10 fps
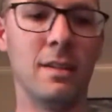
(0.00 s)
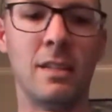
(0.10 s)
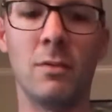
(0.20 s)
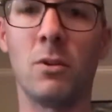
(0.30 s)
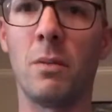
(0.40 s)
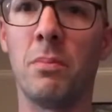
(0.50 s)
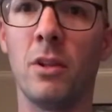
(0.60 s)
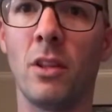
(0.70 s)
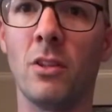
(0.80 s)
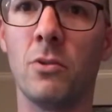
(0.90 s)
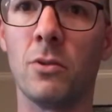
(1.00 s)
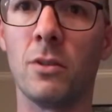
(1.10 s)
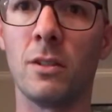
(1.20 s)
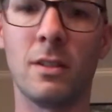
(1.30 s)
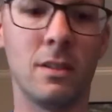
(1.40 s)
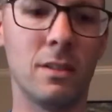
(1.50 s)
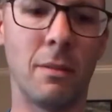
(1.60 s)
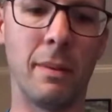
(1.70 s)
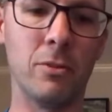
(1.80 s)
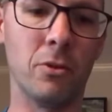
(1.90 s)
Didn't want to put it on the horn.
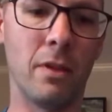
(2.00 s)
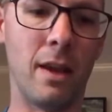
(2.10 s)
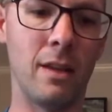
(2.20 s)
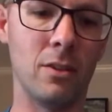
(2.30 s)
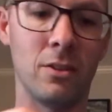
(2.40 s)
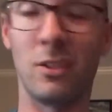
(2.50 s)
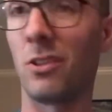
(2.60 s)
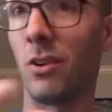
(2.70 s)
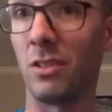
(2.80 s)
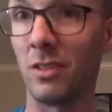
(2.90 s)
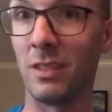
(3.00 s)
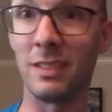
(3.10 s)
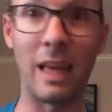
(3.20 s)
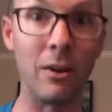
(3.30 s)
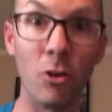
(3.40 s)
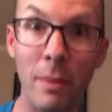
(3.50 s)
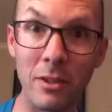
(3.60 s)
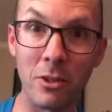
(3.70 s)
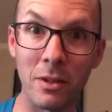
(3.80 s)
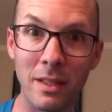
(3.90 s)
Some people do that on their guitars, at least. I don't know
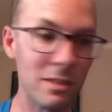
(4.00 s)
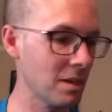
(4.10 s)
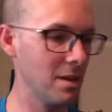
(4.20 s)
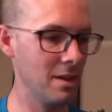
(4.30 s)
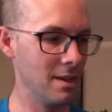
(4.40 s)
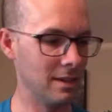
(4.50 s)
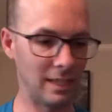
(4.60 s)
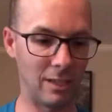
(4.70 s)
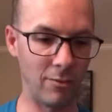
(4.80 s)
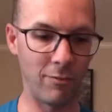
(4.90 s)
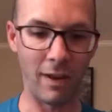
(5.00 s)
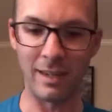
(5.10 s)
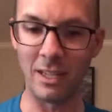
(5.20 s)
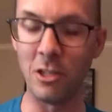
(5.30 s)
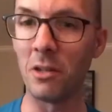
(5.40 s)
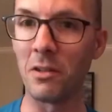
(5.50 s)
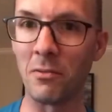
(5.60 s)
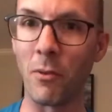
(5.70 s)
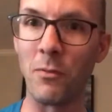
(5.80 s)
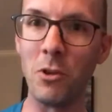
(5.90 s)
about ukuleles because I couldn't find any
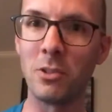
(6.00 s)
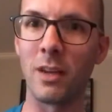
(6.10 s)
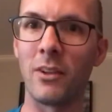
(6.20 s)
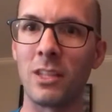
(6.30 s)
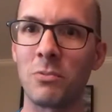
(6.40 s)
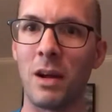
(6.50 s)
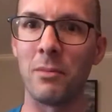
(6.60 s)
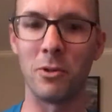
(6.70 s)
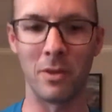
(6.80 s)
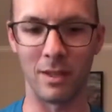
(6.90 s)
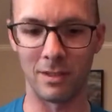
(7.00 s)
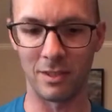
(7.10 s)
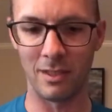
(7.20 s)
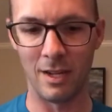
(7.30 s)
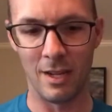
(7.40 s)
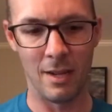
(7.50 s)
reviews of it. That's why I'm doing this.